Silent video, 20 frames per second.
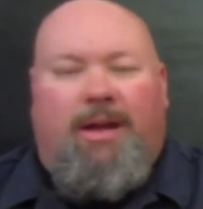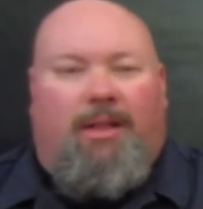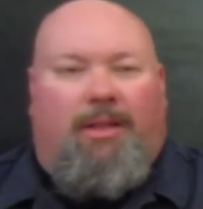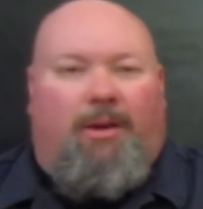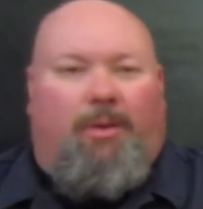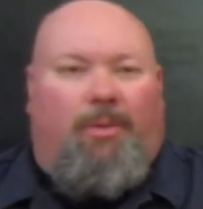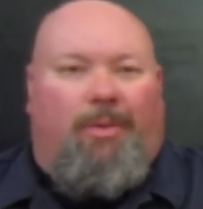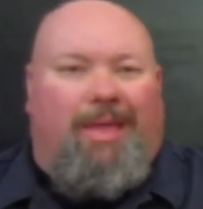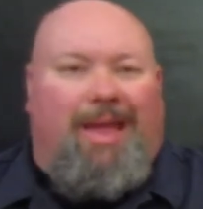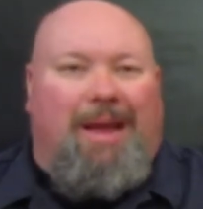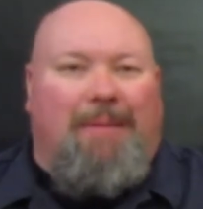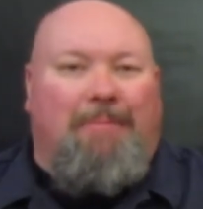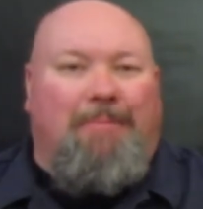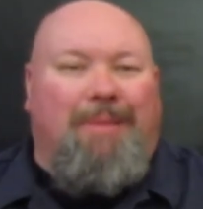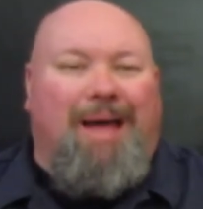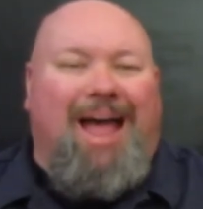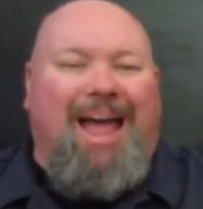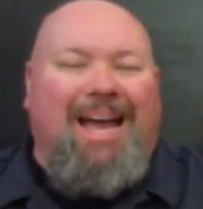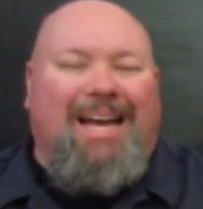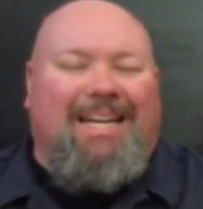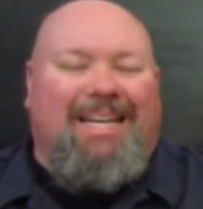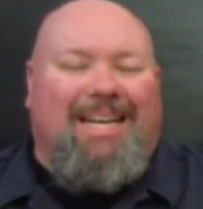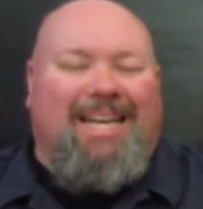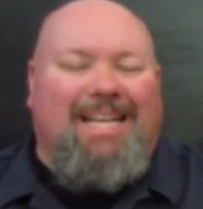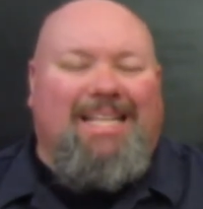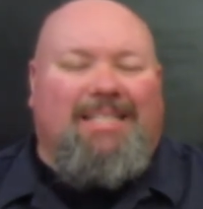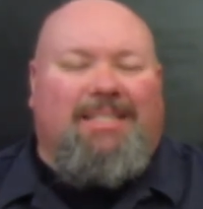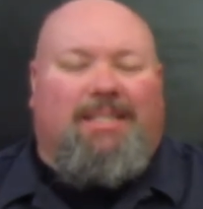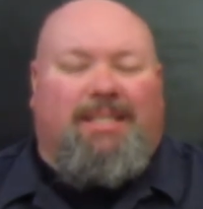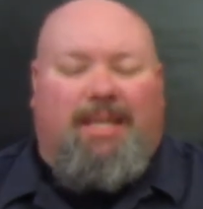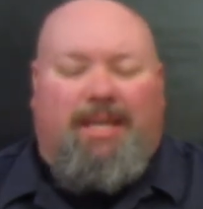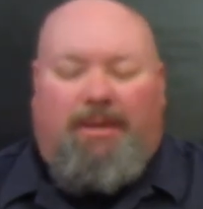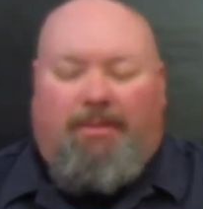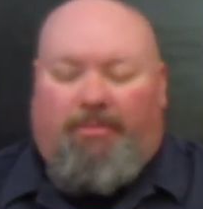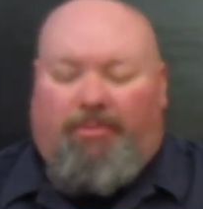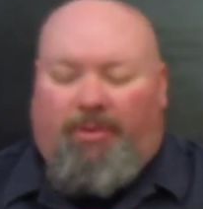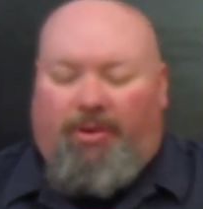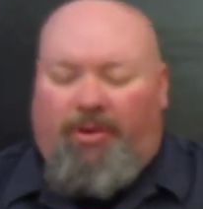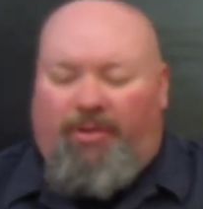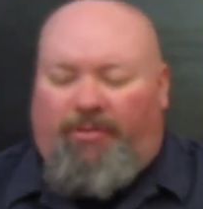along with a
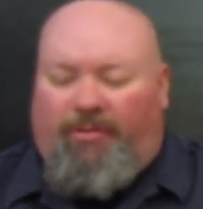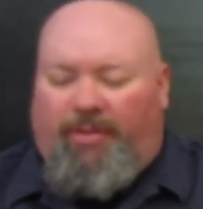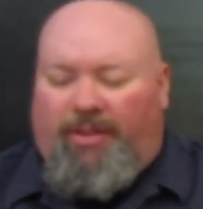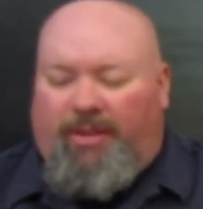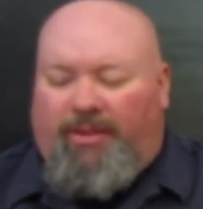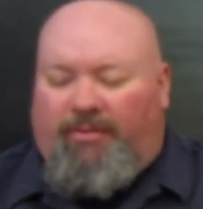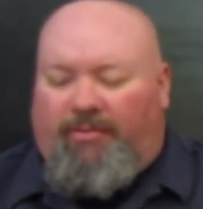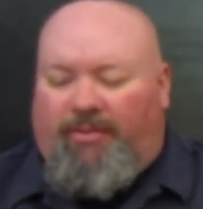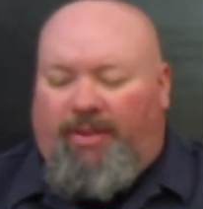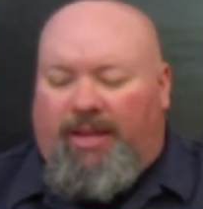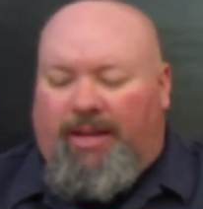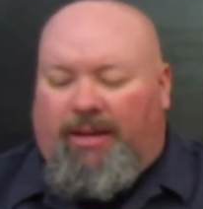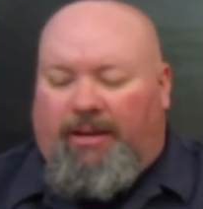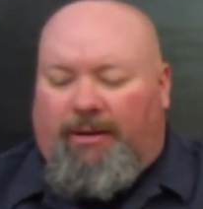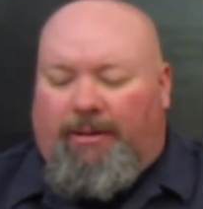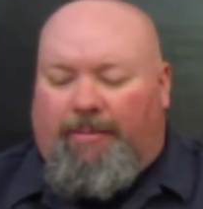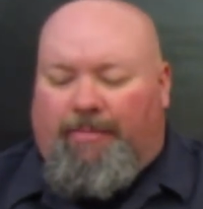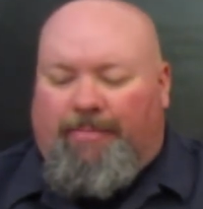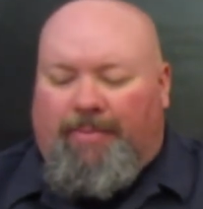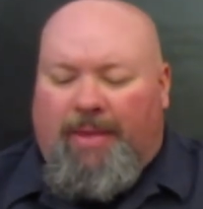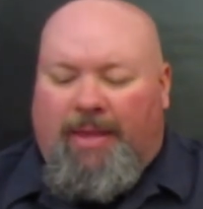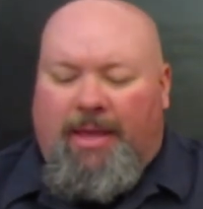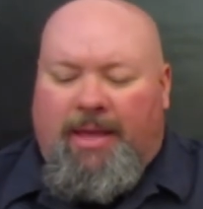magnesium roof in this vehicle.